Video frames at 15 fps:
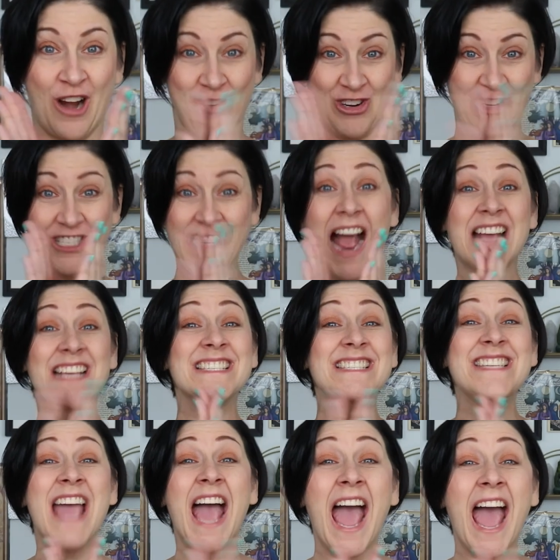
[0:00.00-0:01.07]
hours.
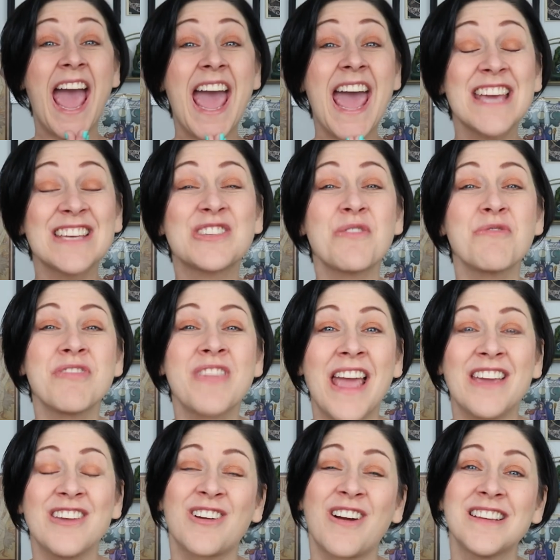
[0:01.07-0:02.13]
Yay! So
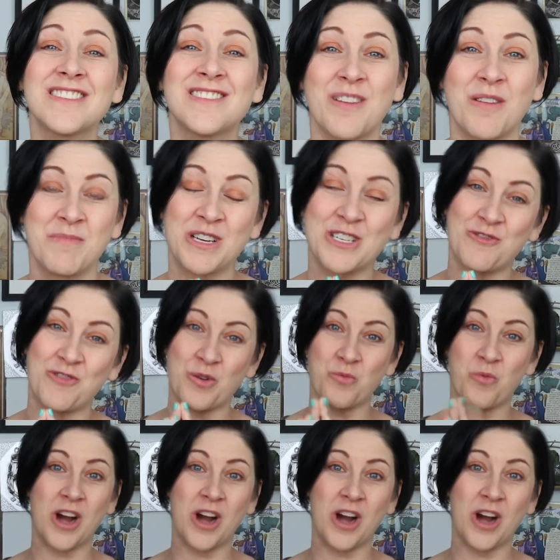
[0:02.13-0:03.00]
thank you guys so much for